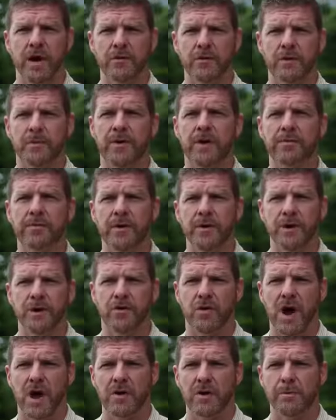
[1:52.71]
100 people
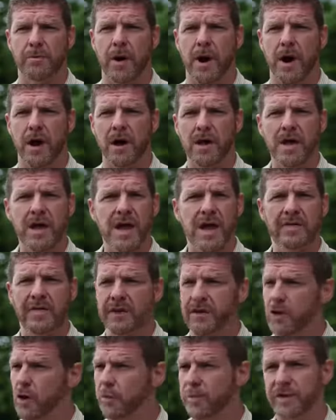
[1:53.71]
in a crowded bar
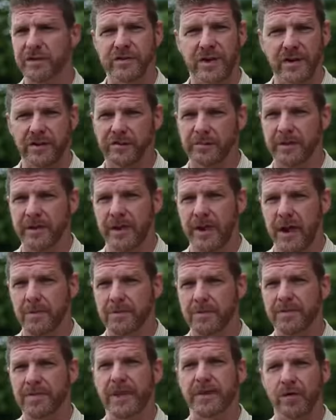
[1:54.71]
and that nobody's going to speak up,